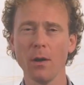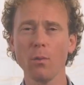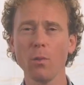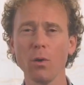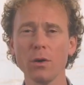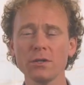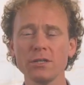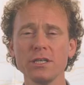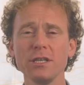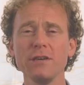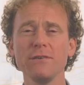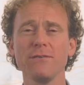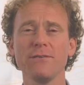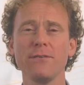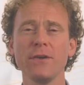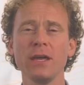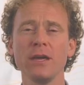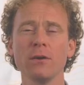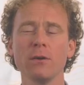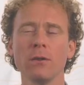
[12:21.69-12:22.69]
what do you
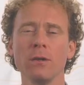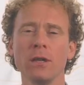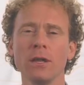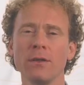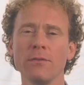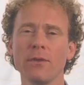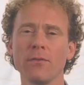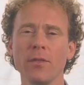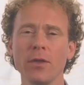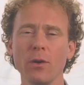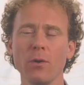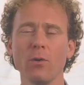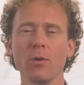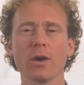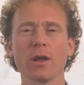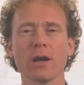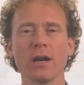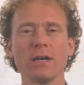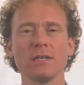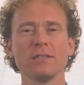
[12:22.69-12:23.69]
feel that the
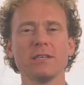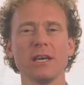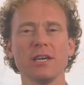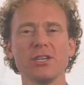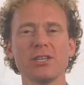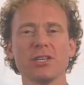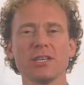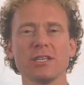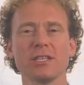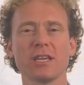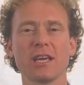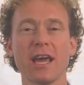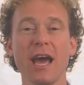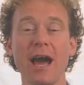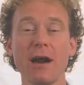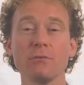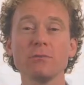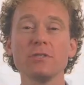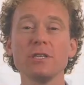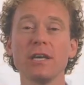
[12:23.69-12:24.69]
organization is
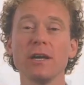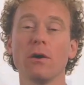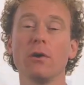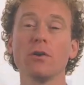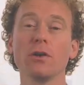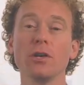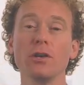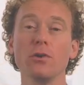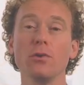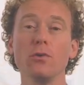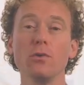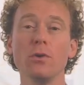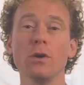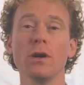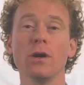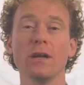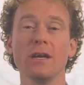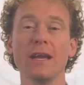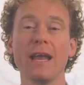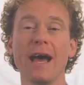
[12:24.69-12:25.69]
counting on you
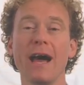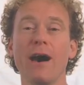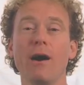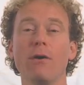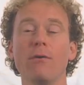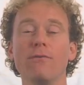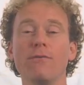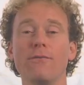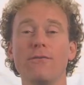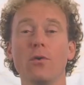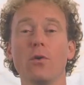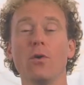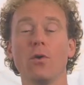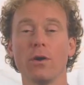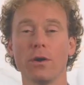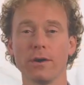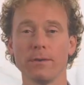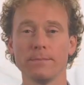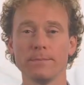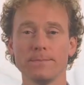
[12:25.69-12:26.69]
now
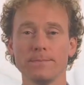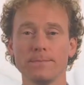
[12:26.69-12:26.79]
for?